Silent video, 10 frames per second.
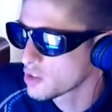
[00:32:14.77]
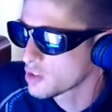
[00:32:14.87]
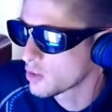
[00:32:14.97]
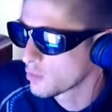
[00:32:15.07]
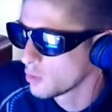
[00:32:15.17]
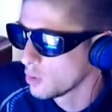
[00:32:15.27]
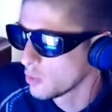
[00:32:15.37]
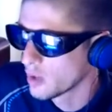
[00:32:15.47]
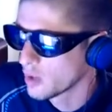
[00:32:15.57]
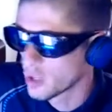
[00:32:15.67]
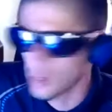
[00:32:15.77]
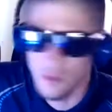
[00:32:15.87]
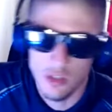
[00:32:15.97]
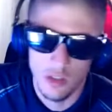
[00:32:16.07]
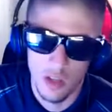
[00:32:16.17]
to the rule when it
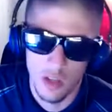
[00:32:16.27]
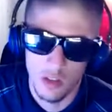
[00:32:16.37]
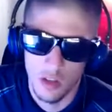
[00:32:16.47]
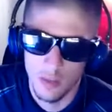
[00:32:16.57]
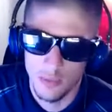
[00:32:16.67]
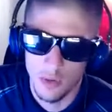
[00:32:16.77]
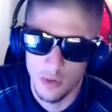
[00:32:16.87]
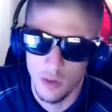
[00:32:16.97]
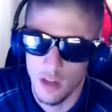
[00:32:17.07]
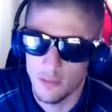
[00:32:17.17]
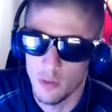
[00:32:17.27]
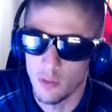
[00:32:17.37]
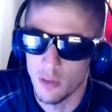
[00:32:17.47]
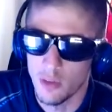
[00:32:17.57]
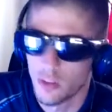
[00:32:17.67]
comes to like the pro-life
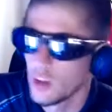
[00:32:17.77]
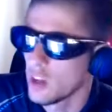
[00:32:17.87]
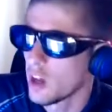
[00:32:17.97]
movement.